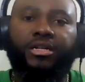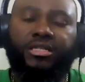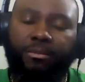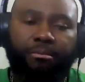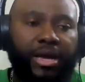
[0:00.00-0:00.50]

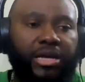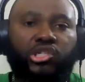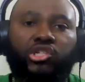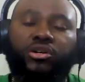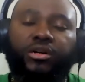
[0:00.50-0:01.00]
to make
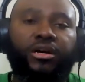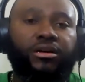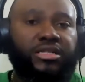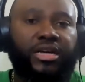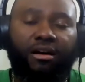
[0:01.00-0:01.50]
sure
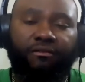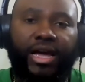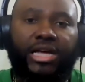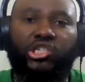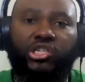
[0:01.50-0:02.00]
your
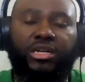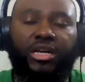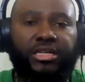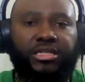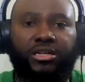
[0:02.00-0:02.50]
salvation
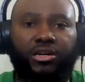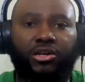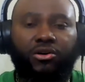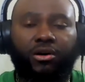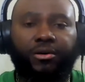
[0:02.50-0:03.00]
is
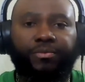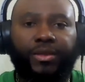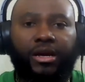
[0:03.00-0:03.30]
secure.